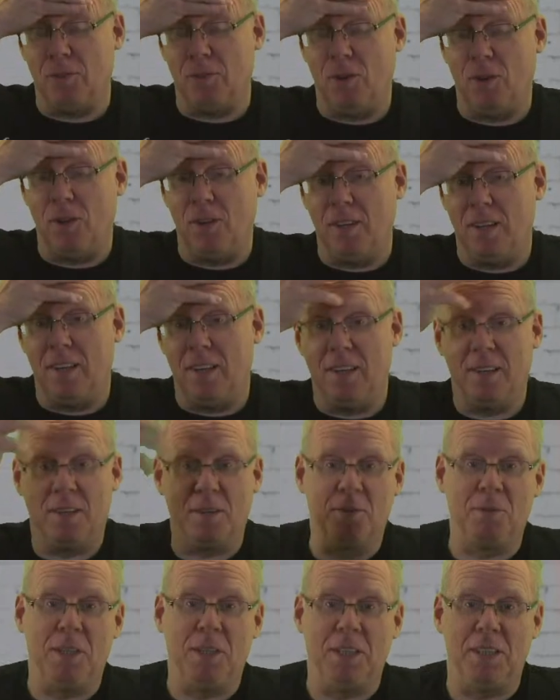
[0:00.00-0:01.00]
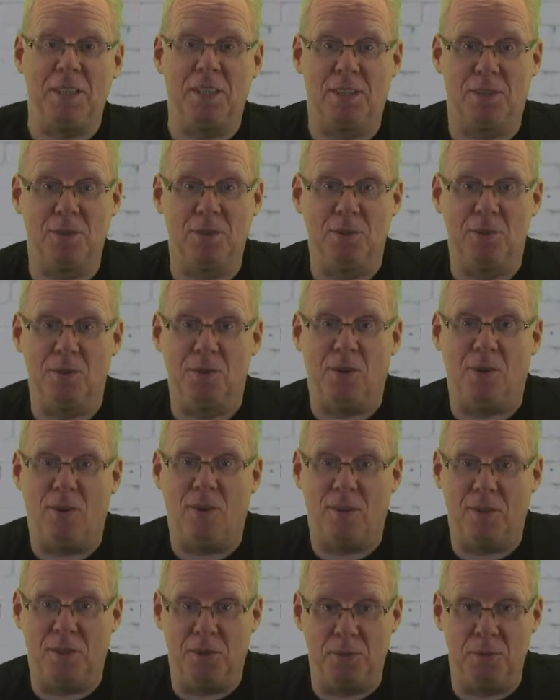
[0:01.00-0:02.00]
of all, greetings to
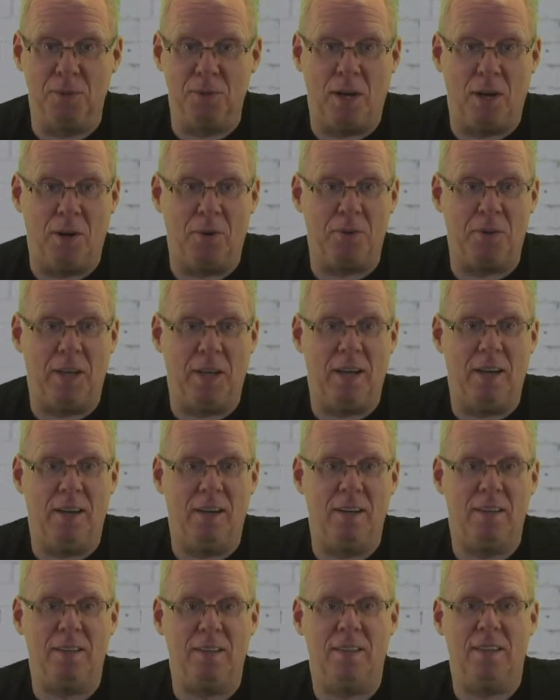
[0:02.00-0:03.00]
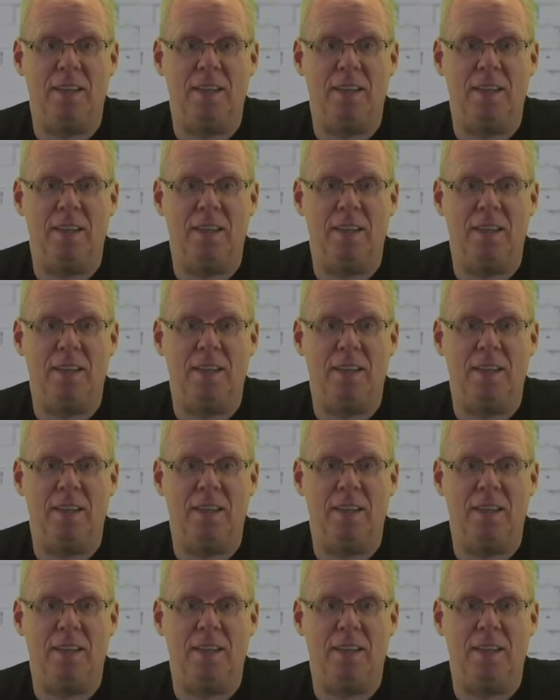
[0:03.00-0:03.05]
all you out there,